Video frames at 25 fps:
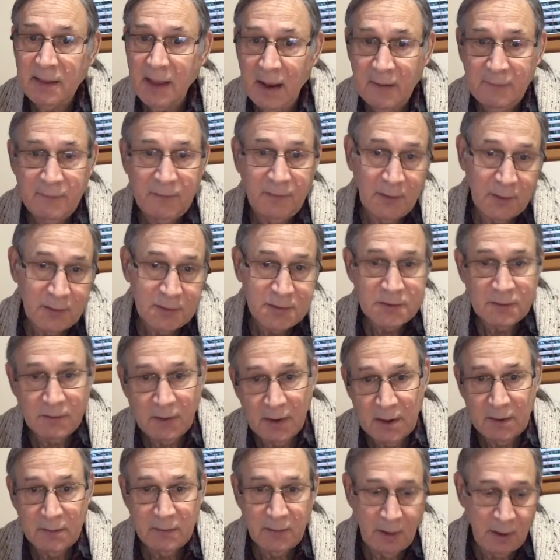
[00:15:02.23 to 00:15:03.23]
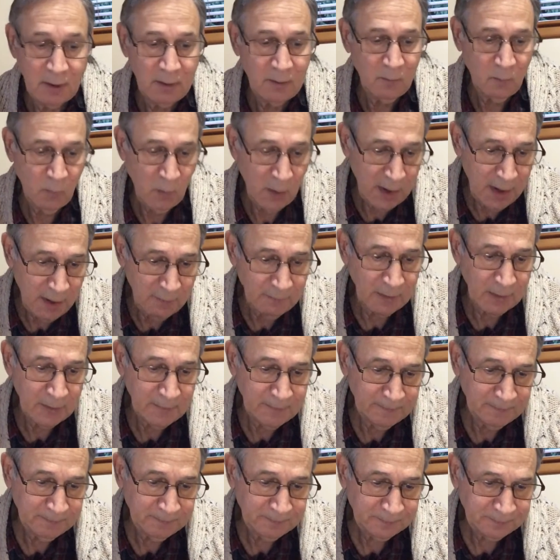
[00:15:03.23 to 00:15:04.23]
that first drink, drug, whatever.
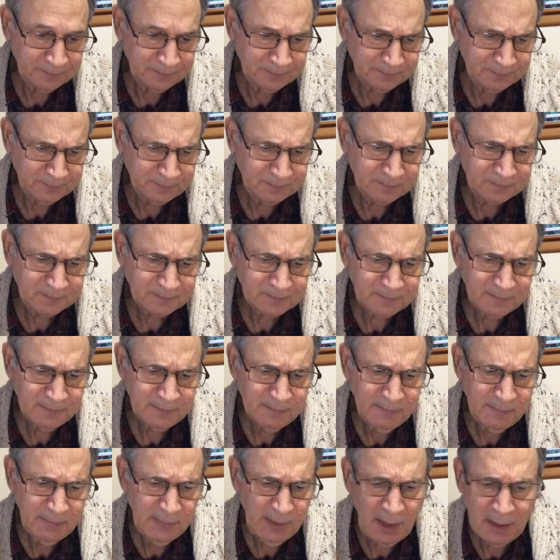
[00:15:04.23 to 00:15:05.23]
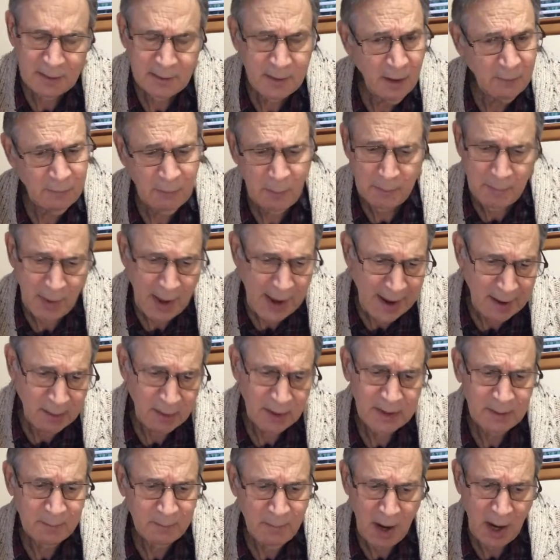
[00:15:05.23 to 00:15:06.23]
Never
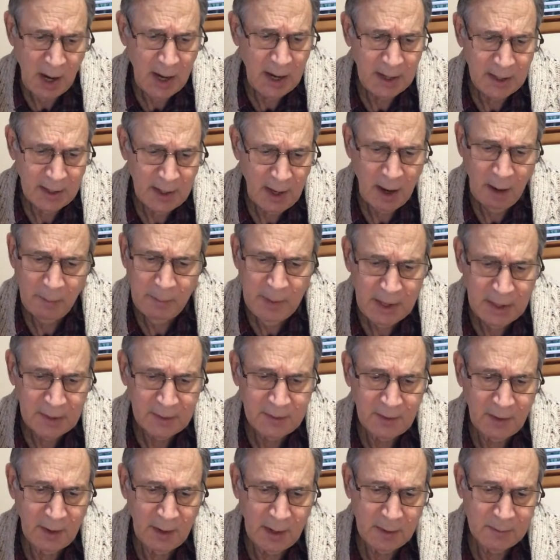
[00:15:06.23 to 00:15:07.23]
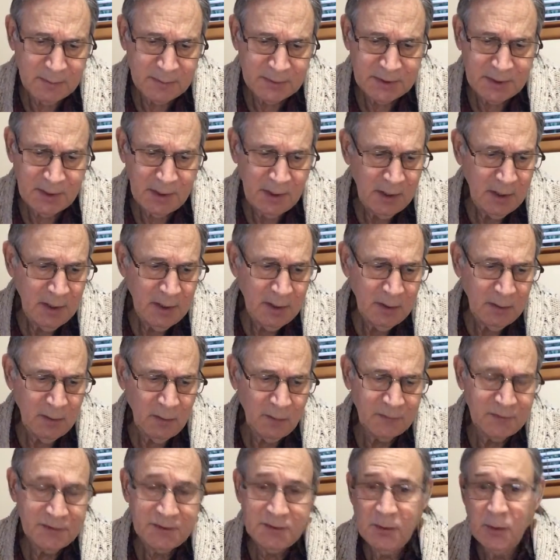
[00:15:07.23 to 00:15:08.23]
mind how many times you
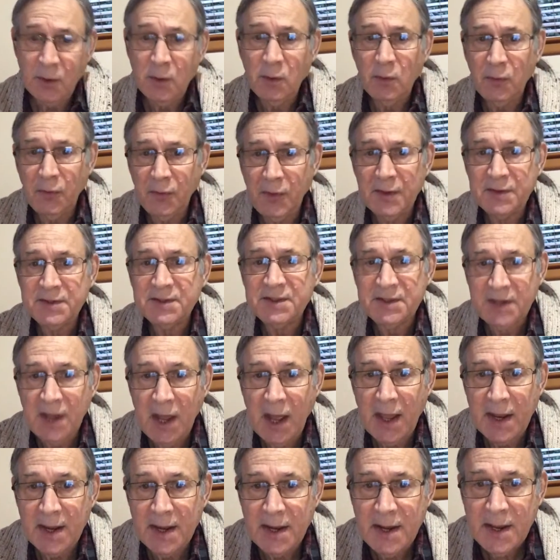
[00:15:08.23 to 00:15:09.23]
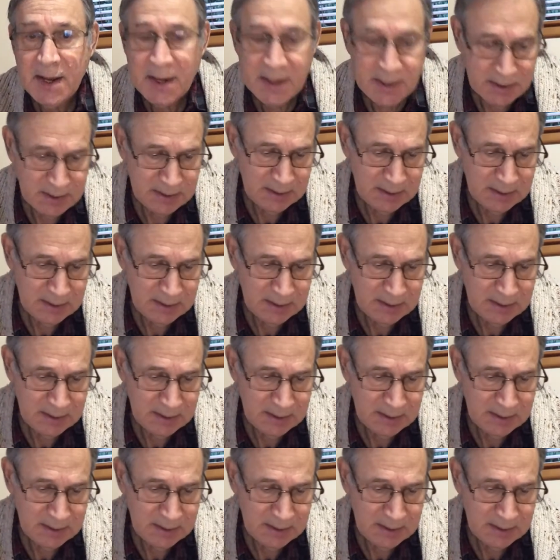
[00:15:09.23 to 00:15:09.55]
have circled the sun,